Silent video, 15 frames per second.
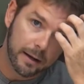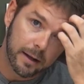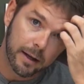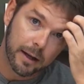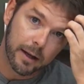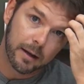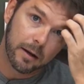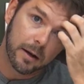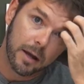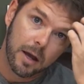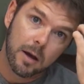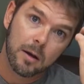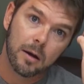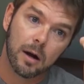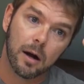in
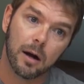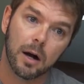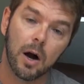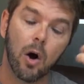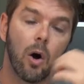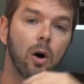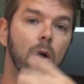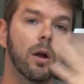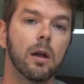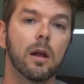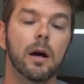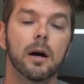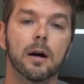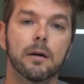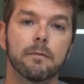
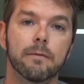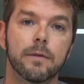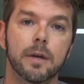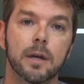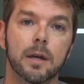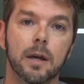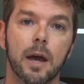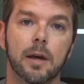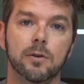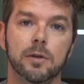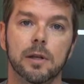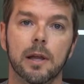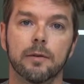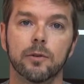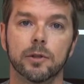all of the
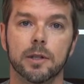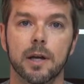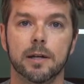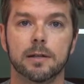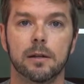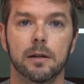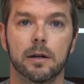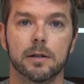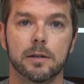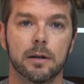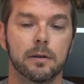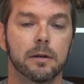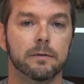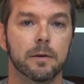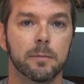entry-level DSLRs
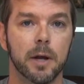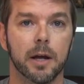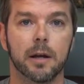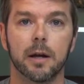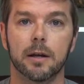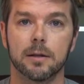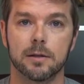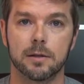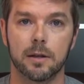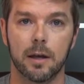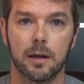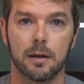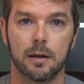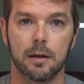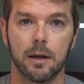out there from Nikon
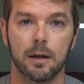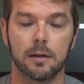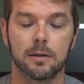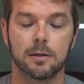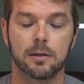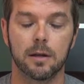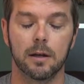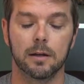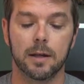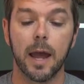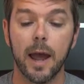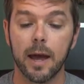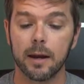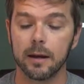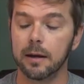and
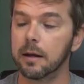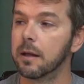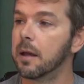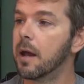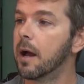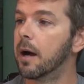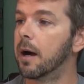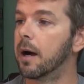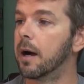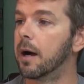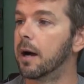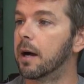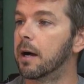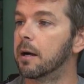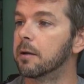Canon.
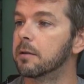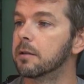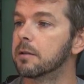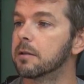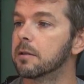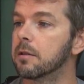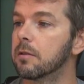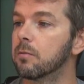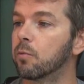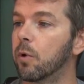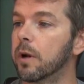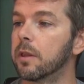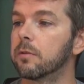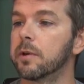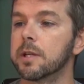
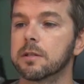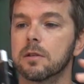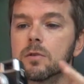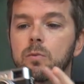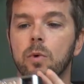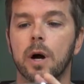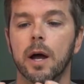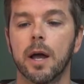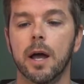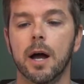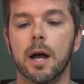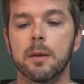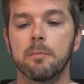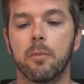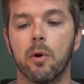One of the reasons why
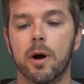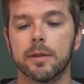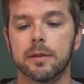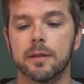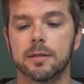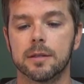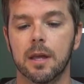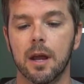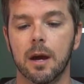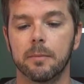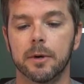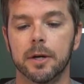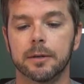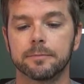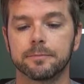I bought this
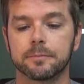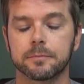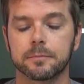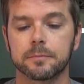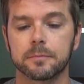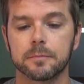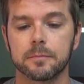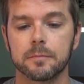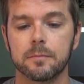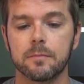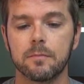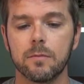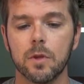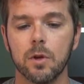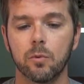camera
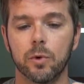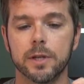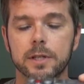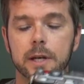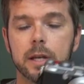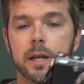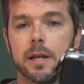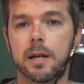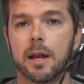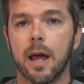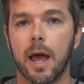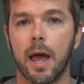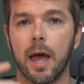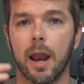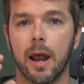was I
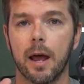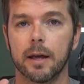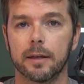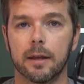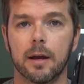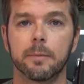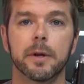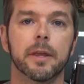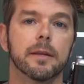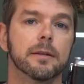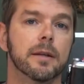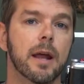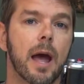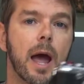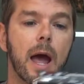needed a camera that
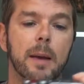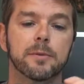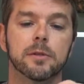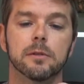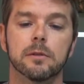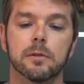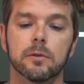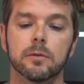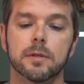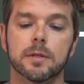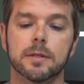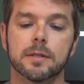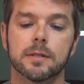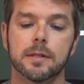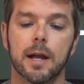did
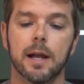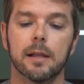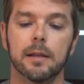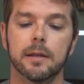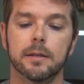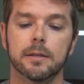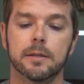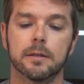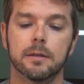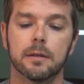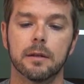absolute silent